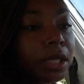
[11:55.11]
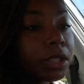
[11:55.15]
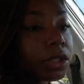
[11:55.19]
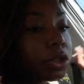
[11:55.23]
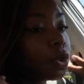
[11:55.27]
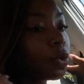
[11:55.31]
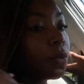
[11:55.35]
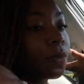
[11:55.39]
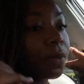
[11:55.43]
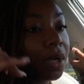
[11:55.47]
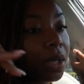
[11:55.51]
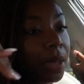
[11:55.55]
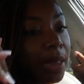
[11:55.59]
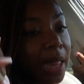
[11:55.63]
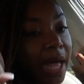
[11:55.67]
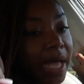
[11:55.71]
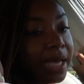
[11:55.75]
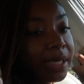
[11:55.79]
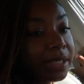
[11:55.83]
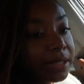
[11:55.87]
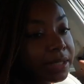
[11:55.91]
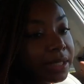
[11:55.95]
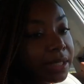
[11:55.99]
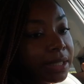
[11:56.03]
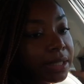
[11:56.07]
super
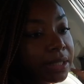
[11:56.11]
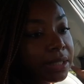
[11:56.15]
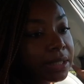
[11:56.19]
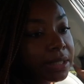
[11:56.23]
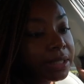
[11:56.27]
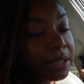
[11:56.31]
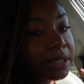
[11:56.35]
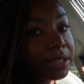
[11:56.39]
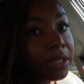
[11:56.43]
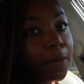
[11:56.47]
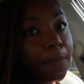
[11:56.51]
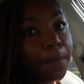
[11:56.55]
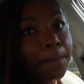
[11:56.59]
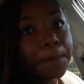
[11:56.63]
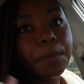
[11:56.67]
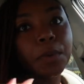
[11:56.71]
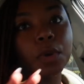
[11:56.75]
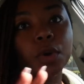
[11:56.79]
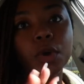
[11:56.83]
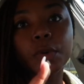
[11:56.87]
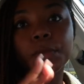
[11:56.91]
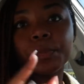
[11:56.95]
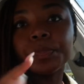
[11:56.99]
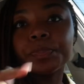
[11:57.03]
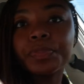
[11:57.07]
classy,
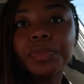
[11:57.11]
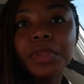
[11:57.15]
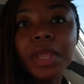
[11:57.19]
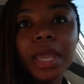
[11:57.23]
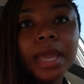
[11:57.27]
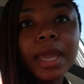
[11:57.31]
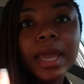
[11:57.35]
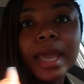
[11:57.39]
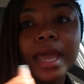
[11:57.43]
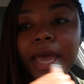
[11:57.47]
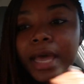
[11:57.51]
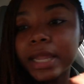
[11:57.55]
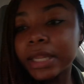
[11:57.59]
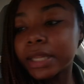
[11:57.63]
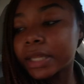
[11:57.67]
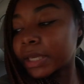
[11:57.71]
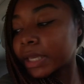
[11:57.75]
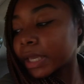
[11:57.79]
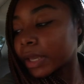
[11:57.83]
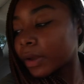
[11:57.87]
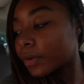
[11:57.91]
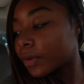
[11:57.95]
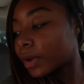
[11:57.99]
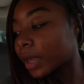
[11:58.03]
simple, elegant.